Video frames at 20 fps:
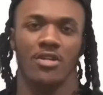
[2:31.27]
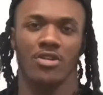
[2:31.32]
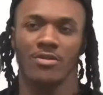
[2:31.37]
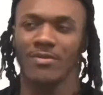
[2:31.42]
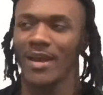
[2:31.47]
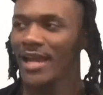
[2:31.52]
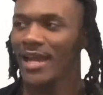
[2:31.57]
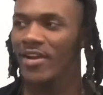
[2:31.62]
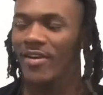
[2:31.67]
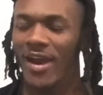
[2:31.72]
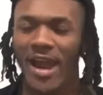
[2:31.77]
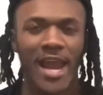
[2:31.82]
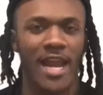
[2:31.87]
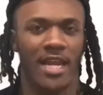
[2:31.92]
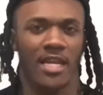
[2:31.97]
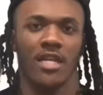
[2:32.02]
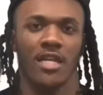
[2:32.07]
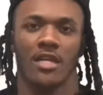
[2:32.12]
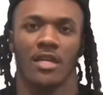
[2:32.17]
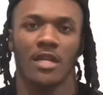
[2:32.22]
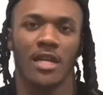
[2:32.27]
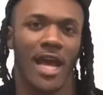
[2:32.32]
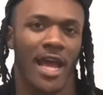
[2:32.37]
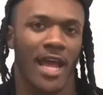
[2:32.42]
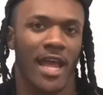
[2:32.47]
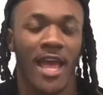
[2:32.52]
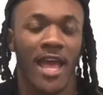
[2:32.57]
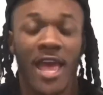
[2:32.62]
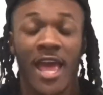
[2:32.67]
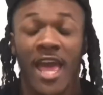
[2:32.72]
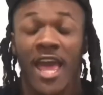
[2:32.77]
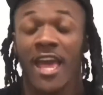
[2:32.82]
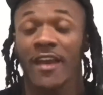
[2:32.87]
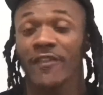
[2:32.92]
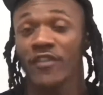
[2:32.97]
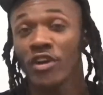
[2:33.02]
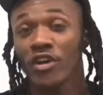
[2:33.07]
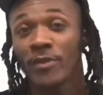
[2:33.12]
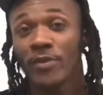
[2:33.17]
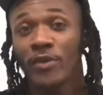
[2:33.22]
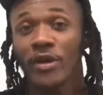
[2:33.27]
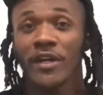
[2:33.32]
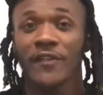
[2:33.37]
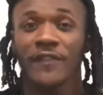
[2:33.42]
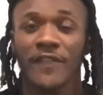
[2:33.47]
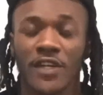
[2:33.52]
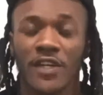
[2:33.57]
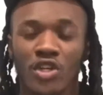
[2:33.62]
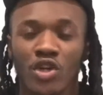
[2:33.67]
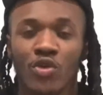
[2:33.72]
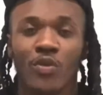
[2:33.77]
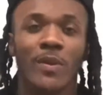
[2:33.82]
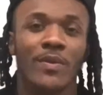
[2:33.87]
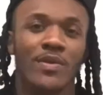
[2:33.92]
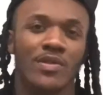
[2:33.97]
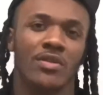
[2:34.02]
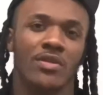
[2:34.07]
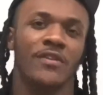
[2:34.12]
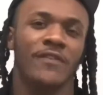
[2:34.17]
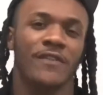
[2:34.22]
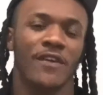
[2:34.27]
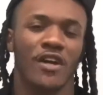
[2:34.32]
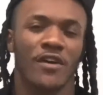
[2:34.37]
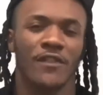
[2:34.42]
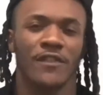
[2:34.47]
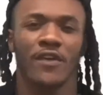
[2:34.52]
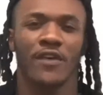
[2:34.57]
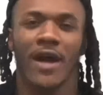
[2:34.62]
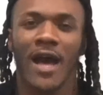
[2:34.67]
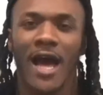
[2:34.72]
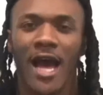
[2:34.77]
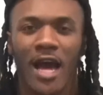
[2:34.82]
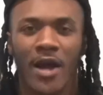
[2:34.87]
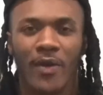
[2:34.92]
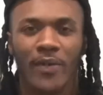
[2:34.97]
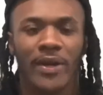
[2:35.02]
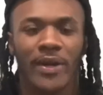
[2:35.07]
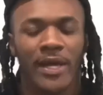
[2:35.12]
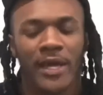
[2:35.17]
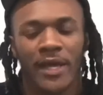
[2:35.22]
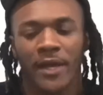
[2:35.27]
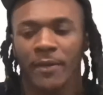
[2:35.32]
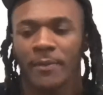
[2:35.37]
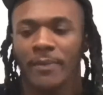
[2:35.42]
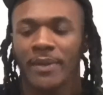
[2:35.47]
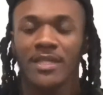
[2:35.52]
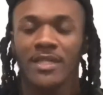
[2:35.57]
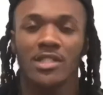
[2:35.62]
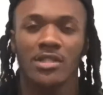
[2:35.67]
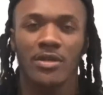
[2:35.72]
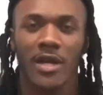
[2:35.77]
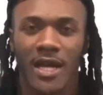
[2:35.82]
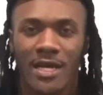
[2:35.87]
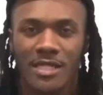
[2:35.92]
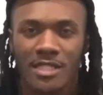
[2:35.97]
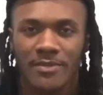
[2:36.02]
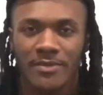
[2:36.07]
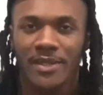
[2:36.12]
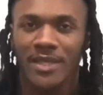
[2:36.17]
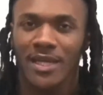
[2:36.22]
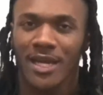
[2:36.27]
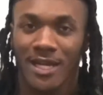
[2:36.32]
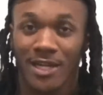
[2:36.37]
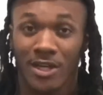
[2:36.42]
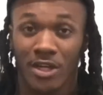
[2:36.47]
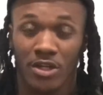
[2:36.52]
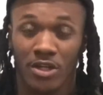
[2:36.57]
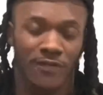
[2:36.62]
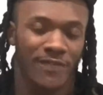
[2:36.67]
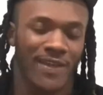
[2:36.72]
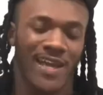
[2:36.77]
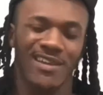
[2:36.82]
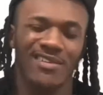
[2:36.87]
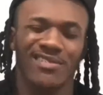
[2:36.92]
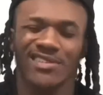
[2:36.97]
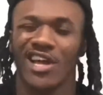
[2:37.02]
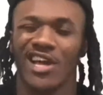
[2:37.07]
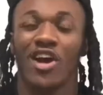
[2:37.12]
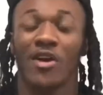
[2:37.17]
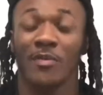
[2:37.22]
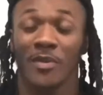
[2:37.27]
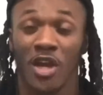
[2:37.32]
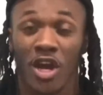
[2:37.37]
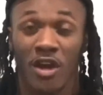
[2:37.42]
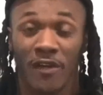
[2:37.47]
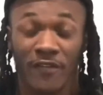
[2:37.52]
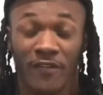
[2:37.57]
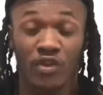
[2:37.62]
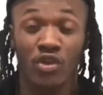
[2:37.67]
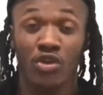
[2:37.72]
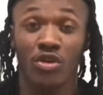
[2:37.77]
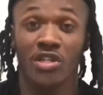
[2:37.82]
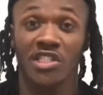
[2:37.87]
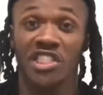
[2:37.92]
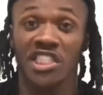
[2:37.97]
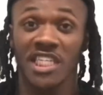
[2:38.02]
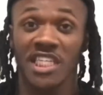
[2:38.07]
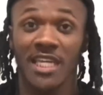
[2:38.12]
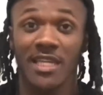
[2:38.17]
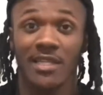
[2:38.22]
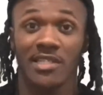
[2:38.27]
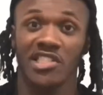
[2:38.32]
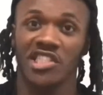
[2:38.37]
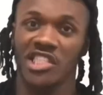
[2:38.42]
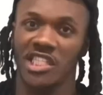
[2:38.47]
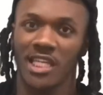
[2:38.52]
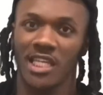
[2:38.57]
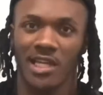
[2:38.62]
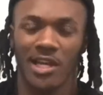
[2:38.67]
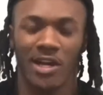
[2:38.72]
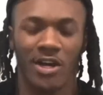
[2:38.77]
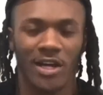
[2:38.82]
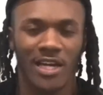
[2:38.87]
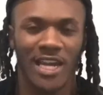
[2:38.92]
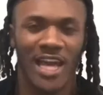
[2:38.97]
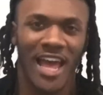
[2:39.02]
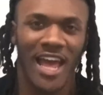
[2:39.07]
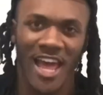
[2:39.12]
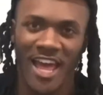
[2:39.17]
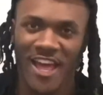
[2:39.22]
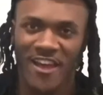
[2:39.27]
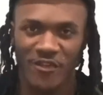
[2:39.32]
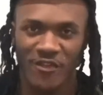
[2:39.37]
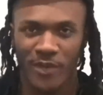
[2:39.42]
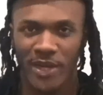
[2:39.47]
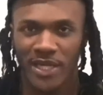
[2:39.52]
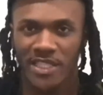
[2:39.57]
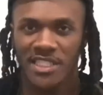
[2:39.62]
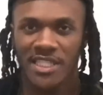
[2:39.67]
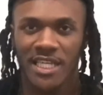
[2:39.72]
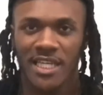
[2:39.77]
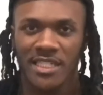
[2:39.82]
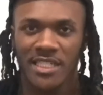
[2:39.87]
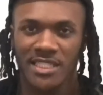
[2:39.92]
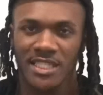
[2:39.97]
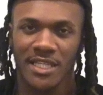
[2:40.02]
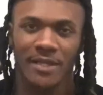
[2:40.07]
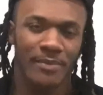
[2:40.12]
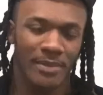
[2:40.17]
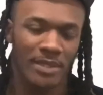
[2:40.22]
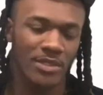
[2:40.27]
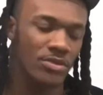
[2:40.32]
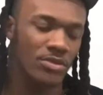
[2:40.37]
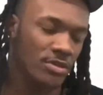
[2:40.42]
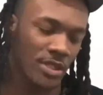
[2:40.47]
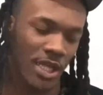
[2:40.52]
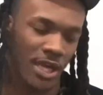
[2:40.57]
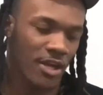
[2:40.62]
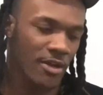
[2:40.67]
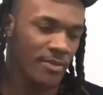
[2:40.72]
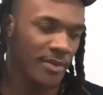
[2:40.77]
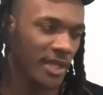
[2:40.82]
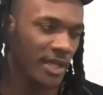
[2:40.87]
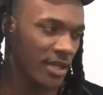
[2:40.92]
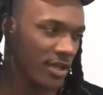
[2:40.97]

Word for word: I'm like, grinding. Like, if your boyfriend knew we was on the phone for an hour, bitch, your ass would be cut off. Like, you throwing me off. You gonna cheat, cheat. All that halfway cheating shit, bitch, you throwing me